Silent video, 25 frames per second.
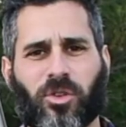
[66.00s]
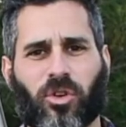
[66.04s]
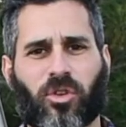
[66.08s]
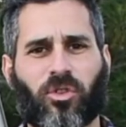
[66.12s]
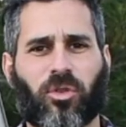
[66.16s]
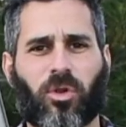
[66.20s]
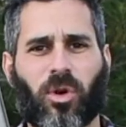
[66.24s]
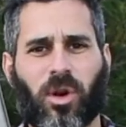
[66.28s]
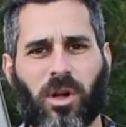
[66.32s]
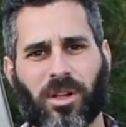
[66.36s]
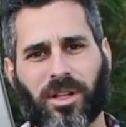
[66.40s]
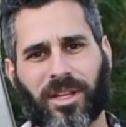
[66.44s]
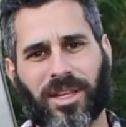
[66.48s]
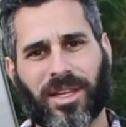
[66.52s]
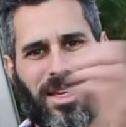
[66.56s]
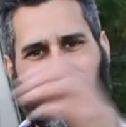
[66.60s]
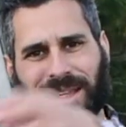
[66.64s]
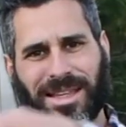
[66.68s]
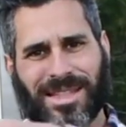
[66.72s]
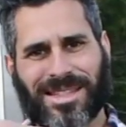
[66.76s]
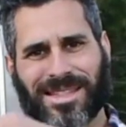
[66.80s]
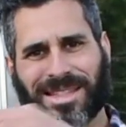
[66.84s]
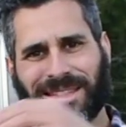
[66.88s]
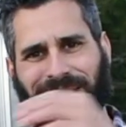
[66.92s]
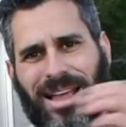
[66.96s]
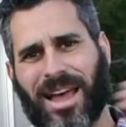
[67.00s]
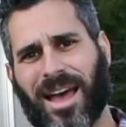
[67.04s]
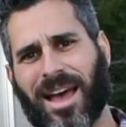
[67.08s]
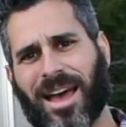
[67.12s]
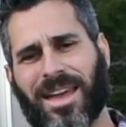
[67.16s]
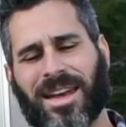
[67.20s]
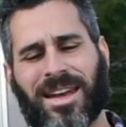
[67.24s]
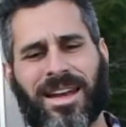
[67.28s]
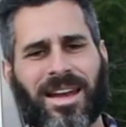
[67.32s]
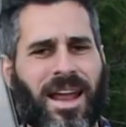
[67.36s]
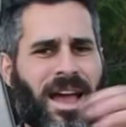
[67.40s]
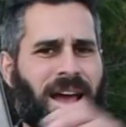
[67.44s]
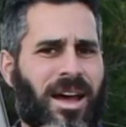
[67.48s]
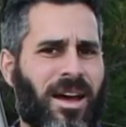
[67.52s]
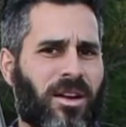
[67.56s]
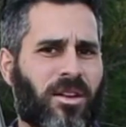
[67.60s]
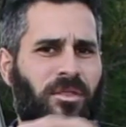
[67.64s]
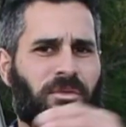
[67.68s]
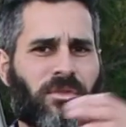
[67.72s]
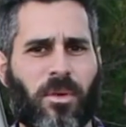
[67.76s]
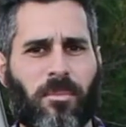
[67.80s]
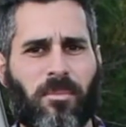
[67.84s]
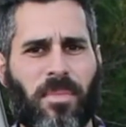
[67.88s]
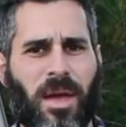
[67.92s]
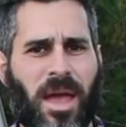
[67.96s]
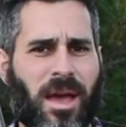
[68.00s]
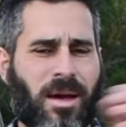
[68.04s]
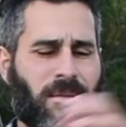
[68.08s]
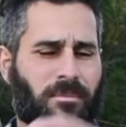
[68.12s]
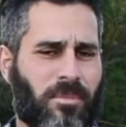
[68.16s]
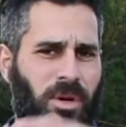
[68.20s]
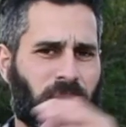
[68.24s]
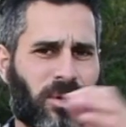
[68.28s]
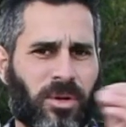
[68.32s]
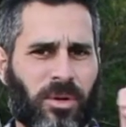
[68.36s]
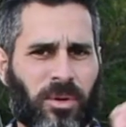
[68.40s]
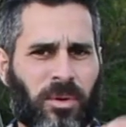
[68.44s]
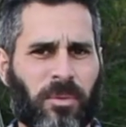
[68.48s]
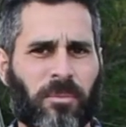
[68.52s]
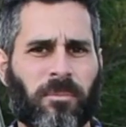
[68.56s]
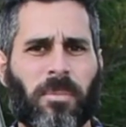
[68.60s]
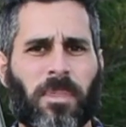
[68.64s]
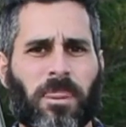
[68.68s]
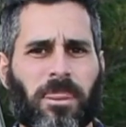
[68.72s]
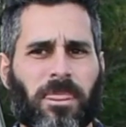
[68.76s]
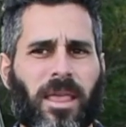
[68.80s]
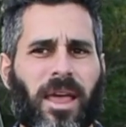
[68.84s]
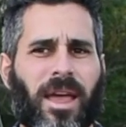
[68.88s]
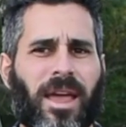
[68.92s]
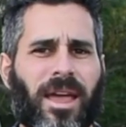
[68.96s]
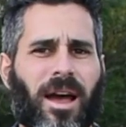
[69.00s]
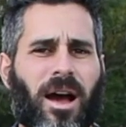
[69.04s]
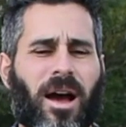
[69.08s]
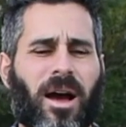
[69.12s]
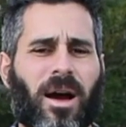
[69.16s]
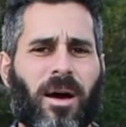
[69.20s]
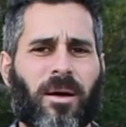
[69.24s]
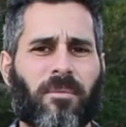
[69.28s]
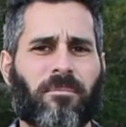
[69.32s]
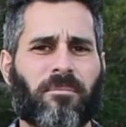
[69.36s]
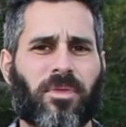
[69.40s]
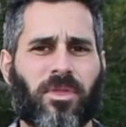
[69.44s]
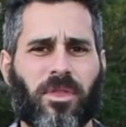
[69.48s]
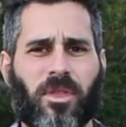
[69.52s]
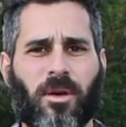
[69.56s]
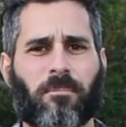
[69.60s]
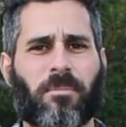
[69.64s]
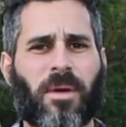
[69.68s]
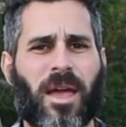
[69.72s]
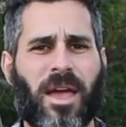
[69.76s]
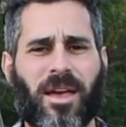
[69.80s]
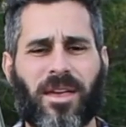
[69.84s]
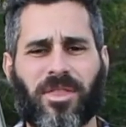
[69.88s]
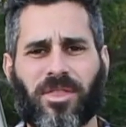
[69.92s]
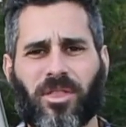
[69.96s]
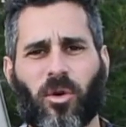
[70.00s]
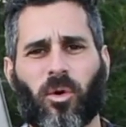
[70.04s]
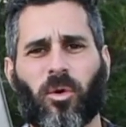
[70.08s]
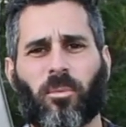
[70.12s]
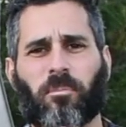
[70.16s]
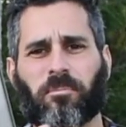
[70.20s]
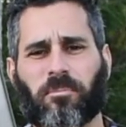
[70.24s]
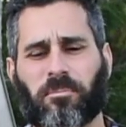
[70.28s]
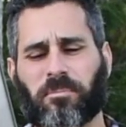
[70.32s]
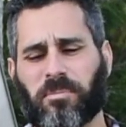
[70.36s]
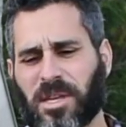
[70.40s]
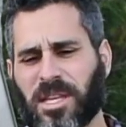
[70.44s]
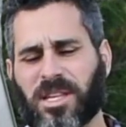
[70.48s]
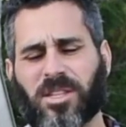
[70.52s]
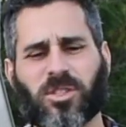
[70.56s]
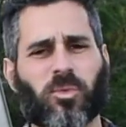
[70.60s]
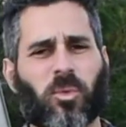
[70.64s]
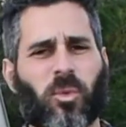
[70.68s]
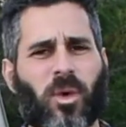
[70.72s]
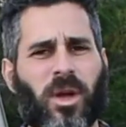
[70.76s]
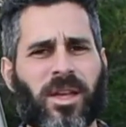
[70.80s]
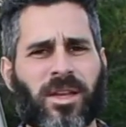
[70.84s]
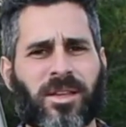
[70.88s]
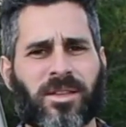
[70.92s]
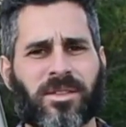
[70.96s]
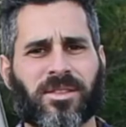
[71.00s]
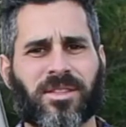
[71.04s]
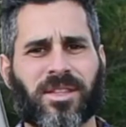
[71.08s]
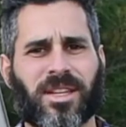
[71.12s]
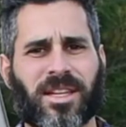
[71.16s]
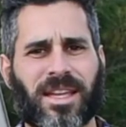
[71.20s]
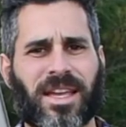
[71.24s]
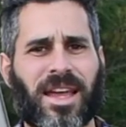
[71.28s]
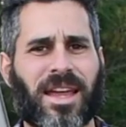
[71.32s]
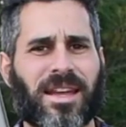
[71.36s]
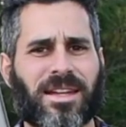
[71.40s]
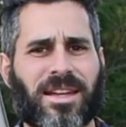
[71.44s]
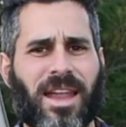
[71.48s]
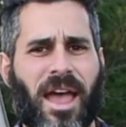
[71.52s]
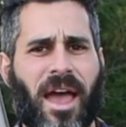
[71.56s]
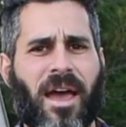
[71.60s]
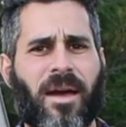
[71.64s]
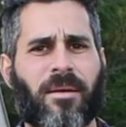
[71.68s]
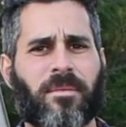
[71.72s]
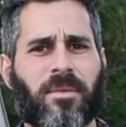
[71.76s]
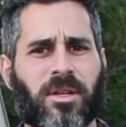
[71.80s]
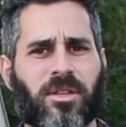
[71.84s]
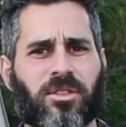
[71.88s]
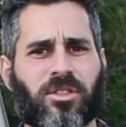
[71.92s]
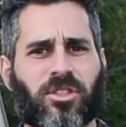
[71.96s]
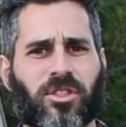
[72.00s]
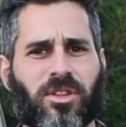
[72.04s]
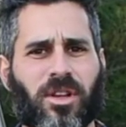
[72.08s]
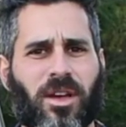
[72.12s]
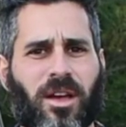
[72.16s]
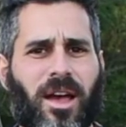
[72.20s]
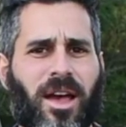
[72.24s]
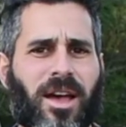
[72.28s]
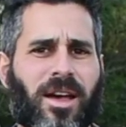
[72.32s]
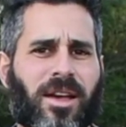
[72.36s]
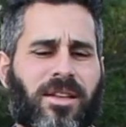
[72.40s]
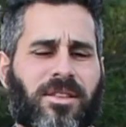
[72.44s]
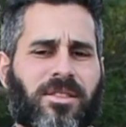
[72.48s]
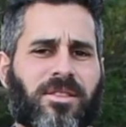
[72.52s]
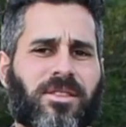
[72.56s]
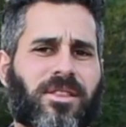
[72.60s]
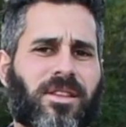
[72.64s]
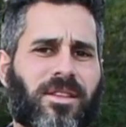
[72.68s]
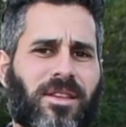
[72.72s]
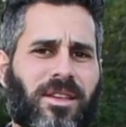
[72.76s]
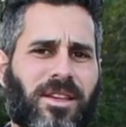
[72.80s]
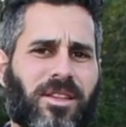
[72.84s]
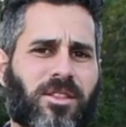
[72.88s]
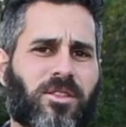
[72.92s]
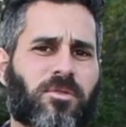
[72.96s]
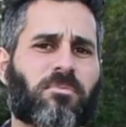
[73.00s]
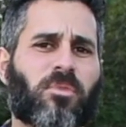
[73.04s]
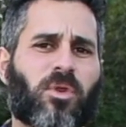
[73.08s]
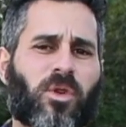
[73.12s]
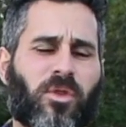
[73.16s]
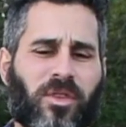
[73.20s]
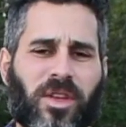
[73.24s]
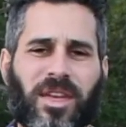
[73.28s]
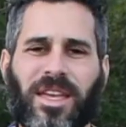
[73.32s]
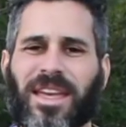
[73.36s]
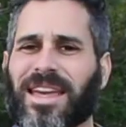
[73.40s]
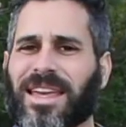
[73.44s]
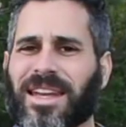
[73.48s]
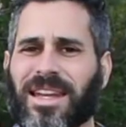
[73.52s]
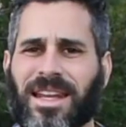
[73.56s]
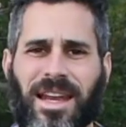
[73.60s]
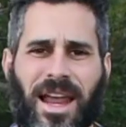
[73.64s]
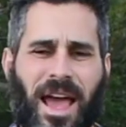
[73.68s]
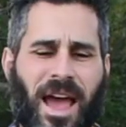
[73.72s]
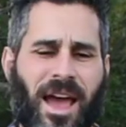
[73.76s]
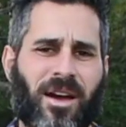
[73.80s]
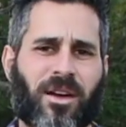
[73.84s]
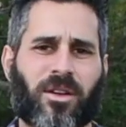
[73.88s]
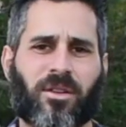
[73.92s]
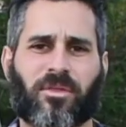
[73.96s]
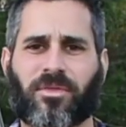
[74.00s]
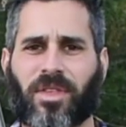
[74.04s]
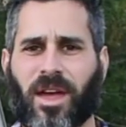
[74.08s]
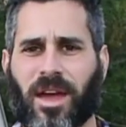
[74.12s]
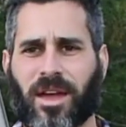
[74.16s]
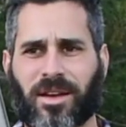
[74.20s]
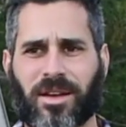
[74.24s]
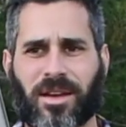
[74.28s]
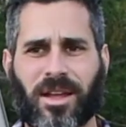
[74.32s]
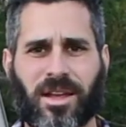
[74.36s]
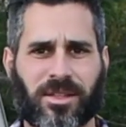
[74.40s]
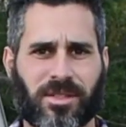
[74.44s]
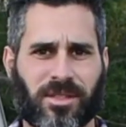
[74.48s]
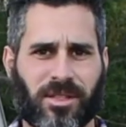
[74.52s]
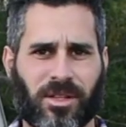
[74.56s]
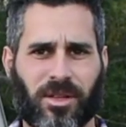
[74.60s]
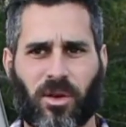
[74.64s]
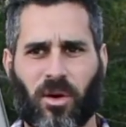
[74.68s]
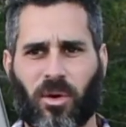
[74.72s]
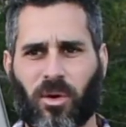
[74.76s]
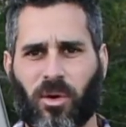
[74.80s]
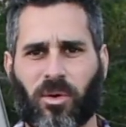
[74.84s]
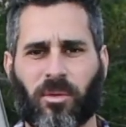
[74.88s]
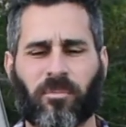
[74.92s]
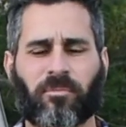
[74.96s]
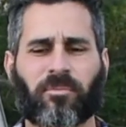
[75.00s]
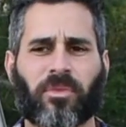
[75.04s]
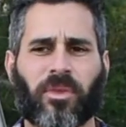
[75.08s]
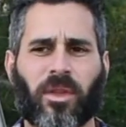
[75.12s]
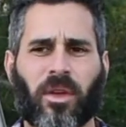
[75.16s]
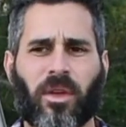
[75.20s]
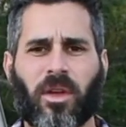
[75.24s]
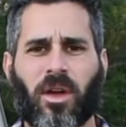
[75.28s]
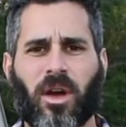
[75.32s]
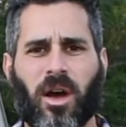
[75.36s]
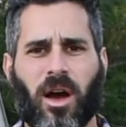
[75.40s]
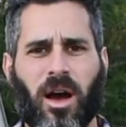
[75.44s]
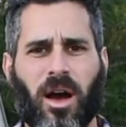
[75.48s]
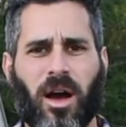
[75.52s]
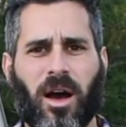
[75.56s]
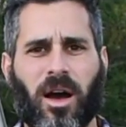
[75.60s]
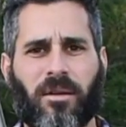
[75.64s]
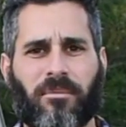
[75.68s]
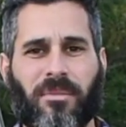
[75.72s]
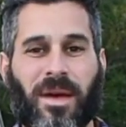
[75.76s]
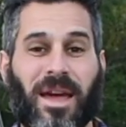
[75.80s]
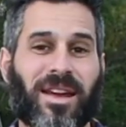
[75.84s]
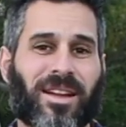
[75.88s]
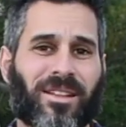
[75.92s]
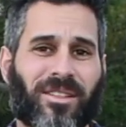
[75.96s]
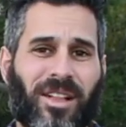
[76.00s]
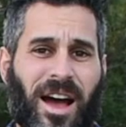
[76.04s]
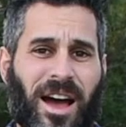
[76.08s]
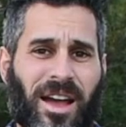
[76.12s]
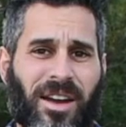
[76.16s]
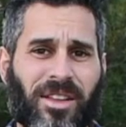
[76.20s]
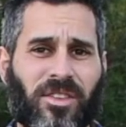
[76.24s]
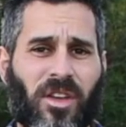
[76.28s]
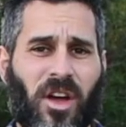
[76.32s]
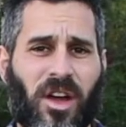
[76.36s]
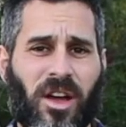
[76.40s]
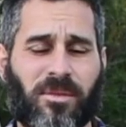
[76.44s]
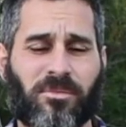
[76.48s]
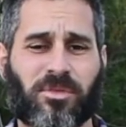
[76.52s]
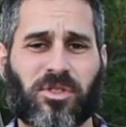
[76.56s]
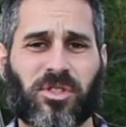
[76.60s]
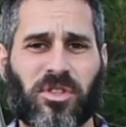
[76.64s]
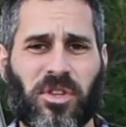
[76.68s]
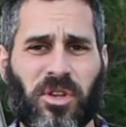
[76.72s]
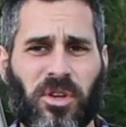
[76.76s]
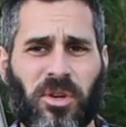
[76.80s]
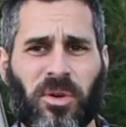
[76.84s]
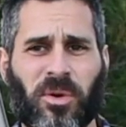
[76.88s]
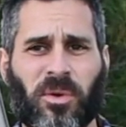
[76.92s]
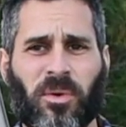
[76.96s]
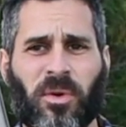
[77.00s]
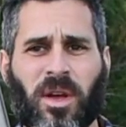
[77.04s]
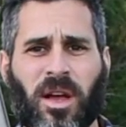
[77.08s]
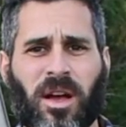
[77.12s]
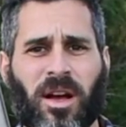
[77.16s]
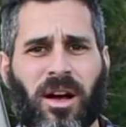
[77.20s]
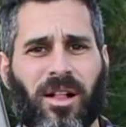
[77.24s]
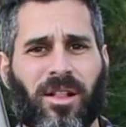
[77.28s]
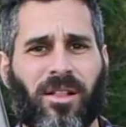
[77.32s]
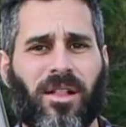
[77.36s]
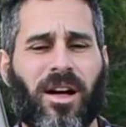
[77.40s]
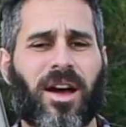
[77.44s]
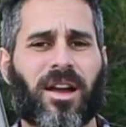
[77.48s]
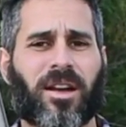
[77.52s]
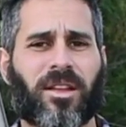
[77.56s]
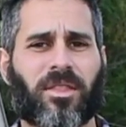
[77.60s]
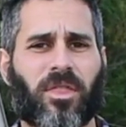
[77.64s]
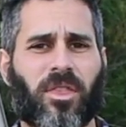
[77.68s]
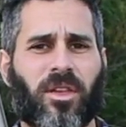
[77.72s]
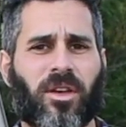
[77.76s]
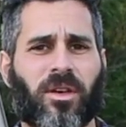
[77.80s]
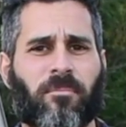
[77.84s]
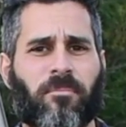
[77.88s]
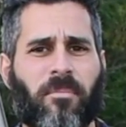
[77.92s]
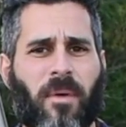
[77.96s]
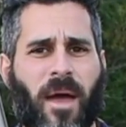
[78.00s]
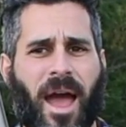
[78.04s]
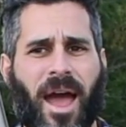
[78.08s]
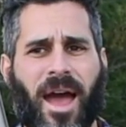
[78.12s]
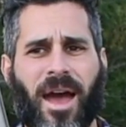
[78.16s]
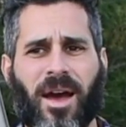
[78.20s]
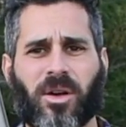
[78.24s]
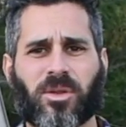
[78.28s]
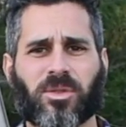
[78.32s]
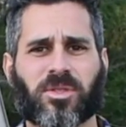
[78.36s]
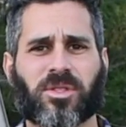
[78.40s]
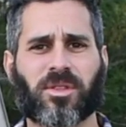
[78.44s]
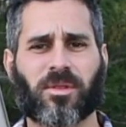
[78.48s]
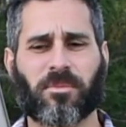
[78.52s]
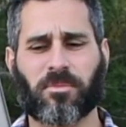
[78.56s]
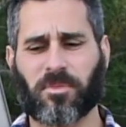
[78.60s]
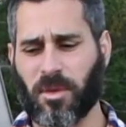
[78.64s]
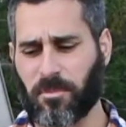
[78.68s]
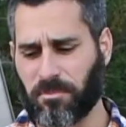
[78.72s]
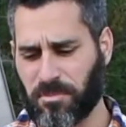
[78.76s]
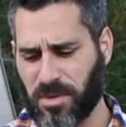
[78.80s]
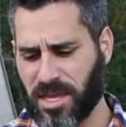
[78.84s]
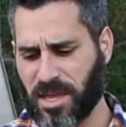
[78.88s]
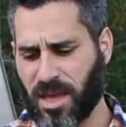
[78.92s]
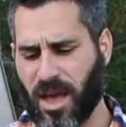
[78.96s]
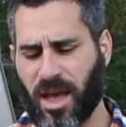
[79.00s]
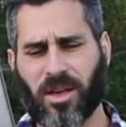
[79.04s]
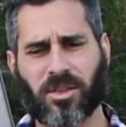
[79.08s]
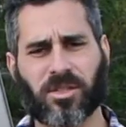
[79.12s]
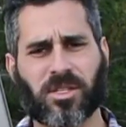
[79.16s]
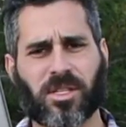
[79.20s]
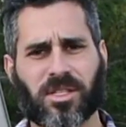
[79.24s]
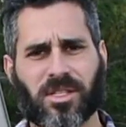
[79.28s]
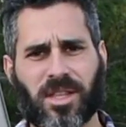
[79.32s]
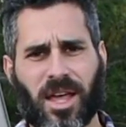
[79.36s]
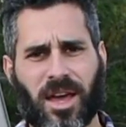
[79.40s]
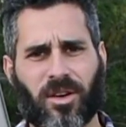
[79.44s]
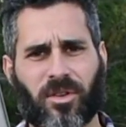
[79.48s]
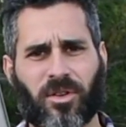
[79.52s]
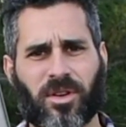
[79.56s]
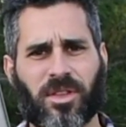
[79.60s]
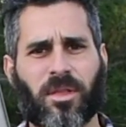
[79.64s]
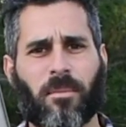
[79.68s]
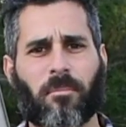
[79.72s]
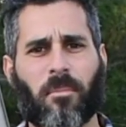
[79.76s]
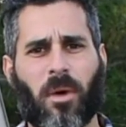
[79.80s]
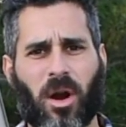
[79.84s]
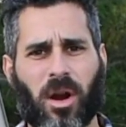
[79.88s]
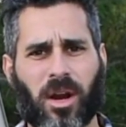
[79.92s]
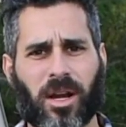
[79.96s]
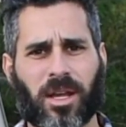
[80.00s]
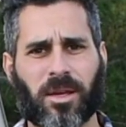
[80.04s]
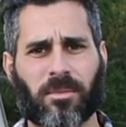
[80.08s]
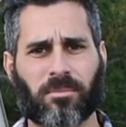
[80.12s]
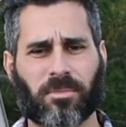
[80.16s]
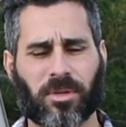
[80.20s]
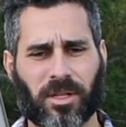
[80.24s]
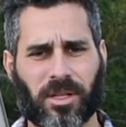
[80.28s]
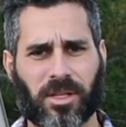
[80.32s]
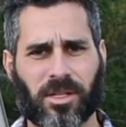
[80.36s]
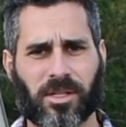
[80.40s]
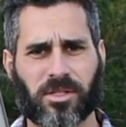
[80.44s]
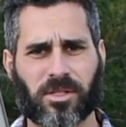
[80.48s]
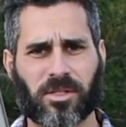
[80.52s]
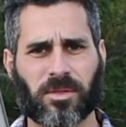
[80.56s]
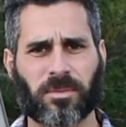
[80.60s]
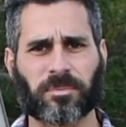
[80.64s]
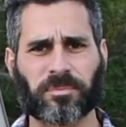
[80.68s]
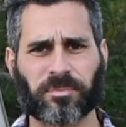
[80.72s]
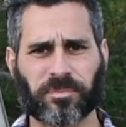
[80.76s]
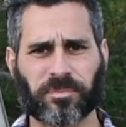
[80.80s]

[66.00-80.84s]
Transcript: are crawling inside and out of the bamboo, um, the, the bee's wings can get damaged as it's moving in and out of that nesting hole. Um, and a lot of times too, a lot of the house, the bee houses that are in the marketplace